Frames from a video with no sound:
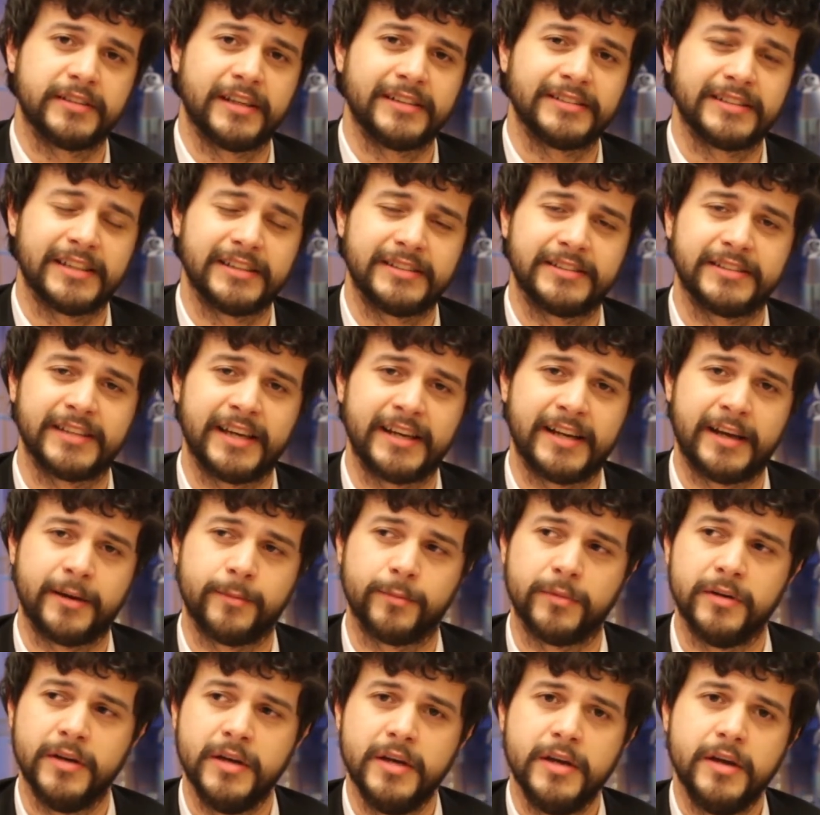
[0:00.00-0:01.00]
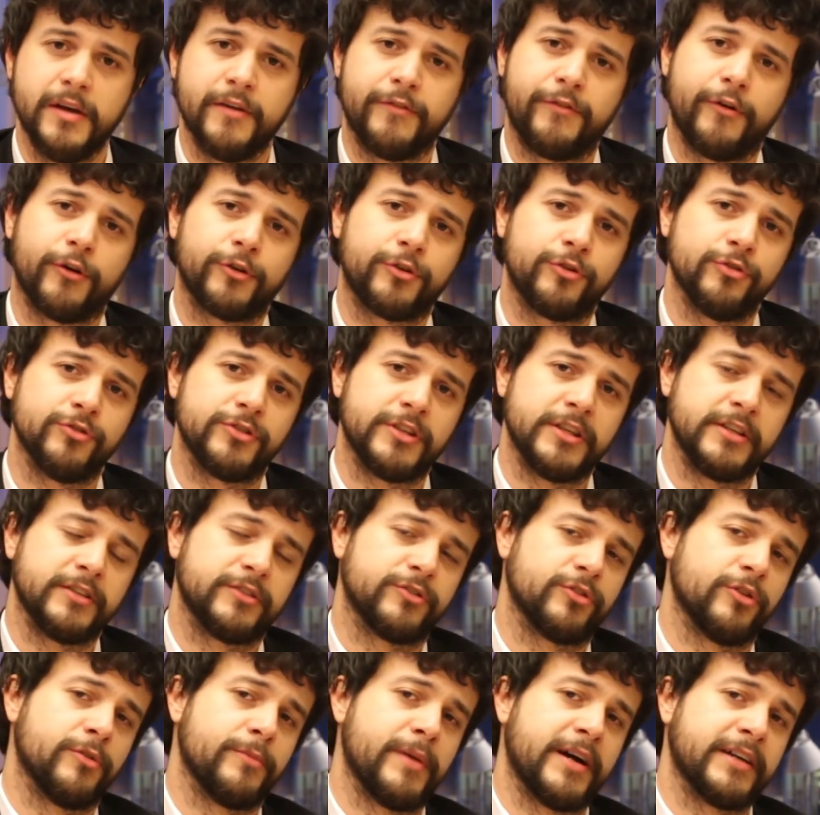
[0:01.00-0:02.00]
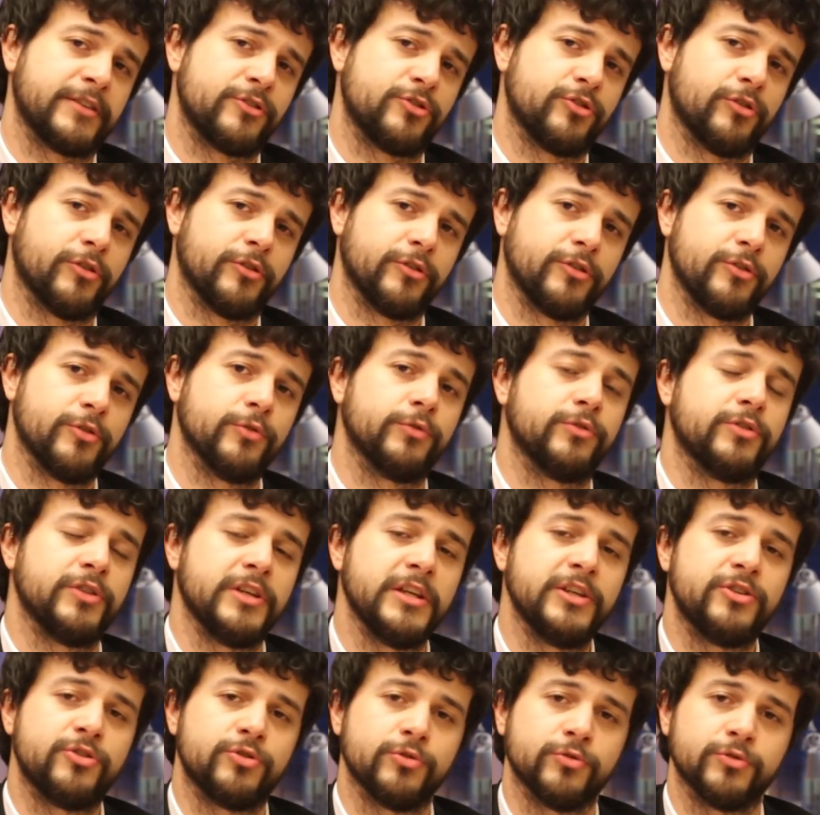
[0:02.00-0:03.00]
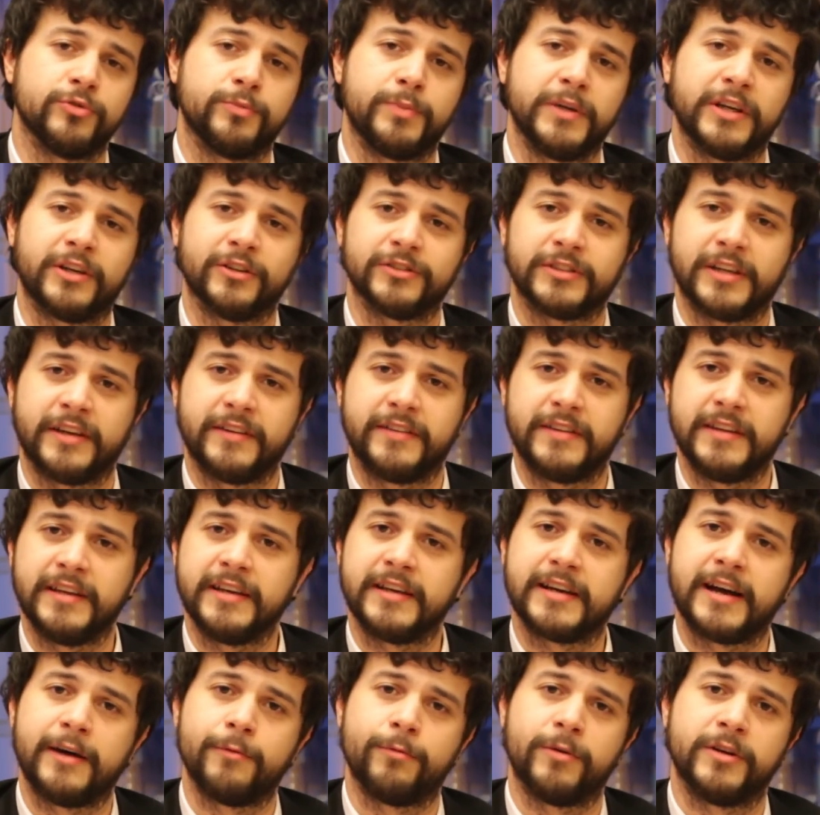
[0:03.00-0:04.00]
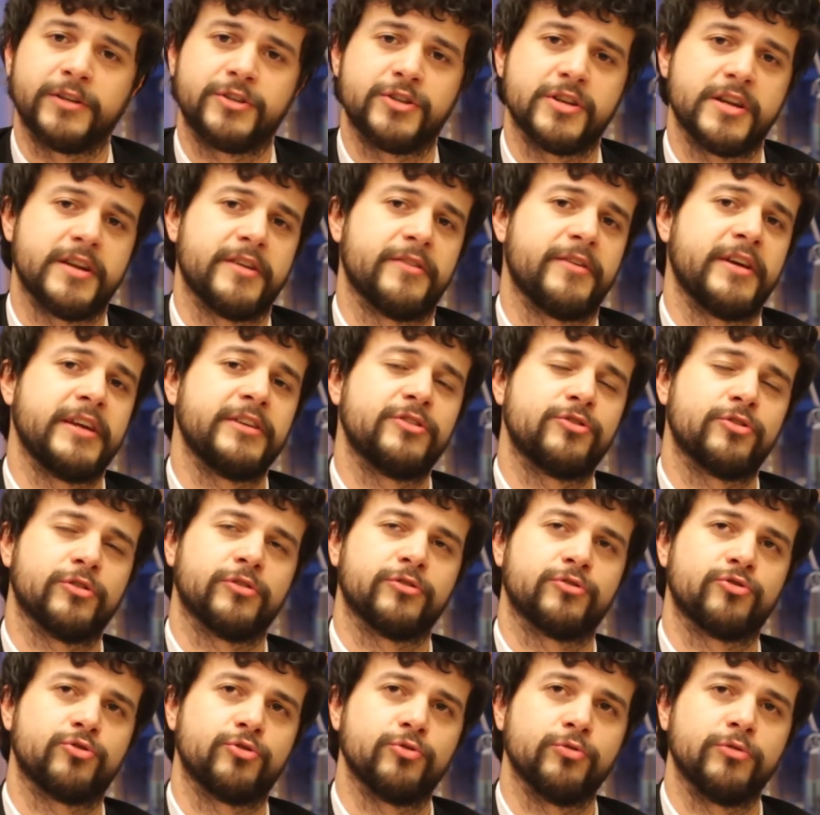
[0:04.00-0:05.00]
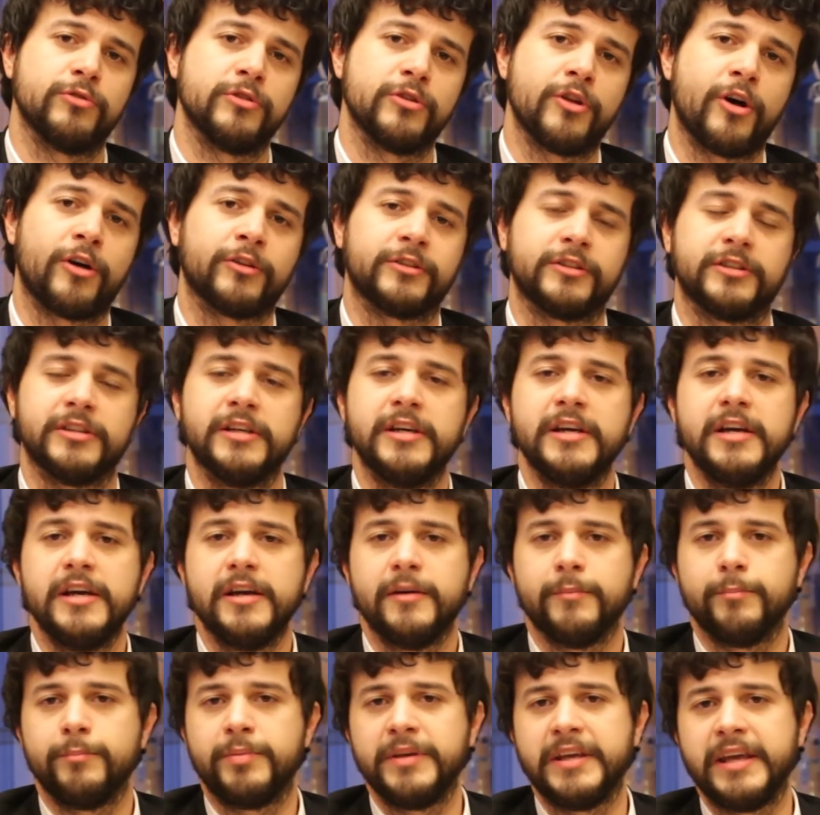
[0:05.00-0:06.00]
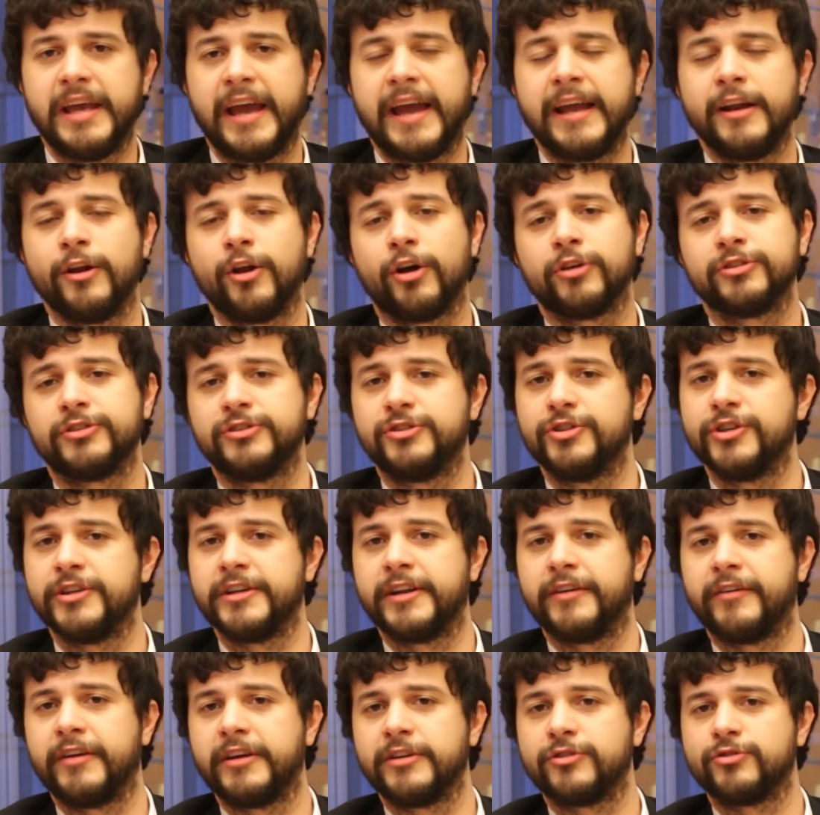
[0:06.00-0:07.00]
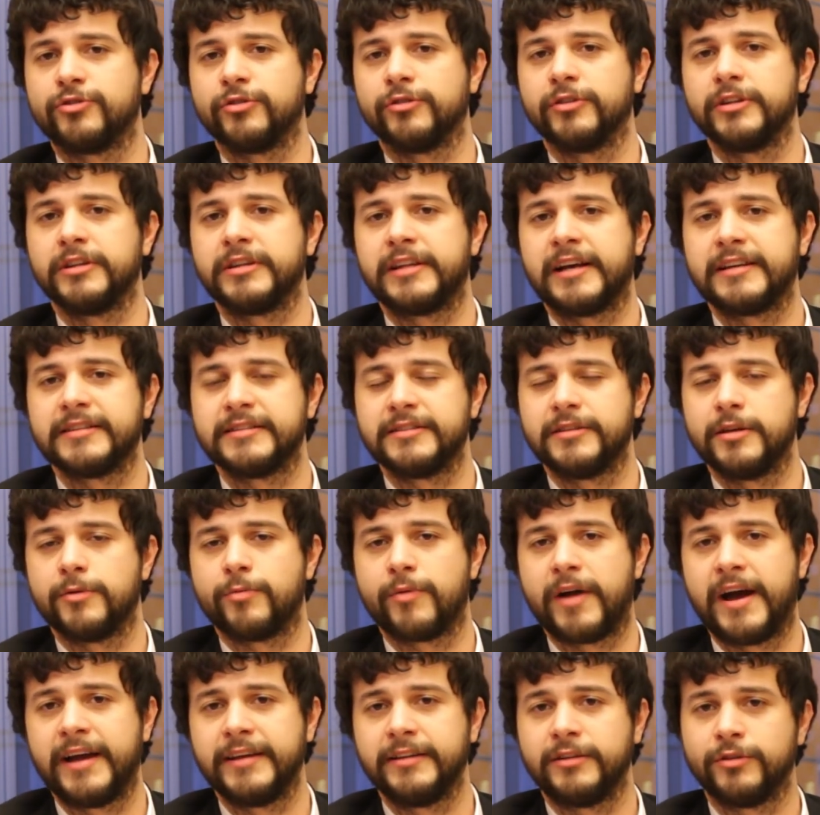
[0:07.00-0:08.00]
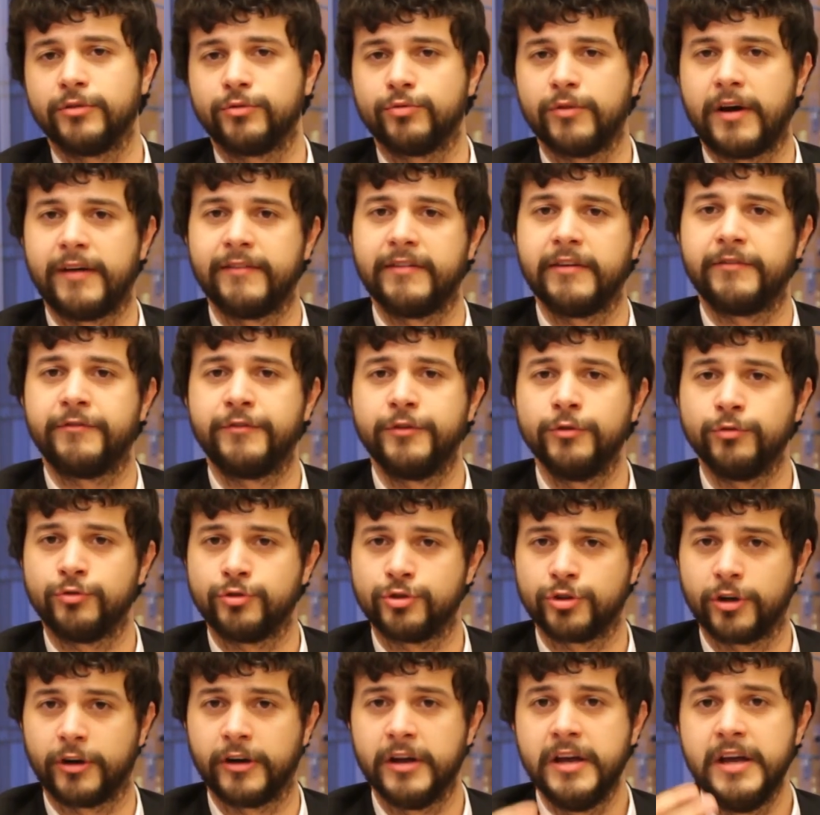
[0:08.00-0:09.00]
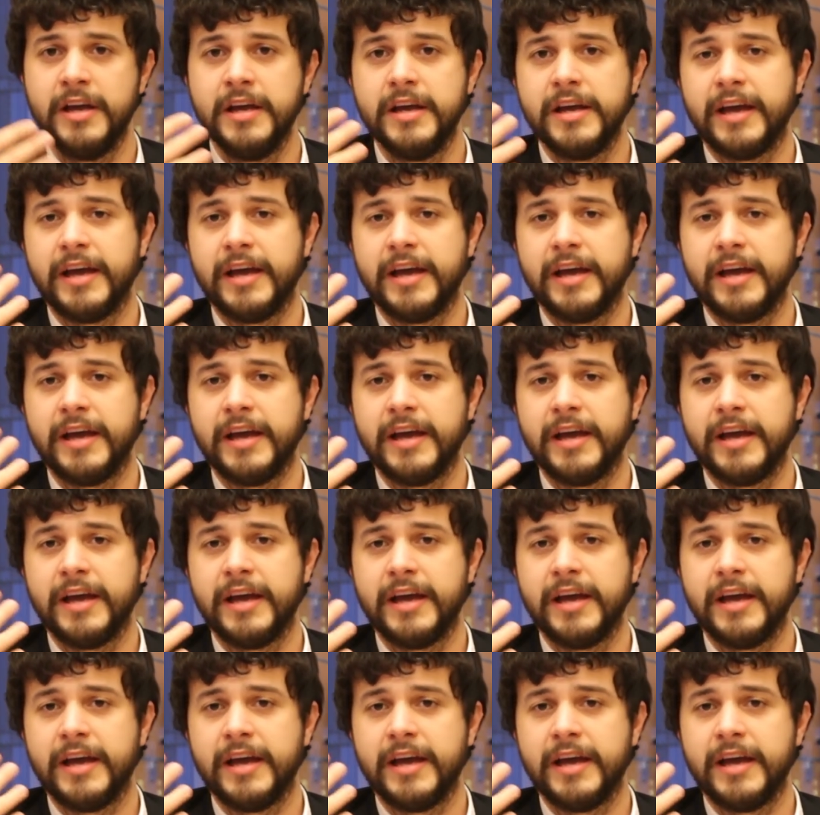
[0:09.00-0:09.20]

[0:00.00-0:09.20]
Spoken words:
As I said, I'm focusing so much on youth issues because I think our generation should not be a lost generation. It has the right to have a future.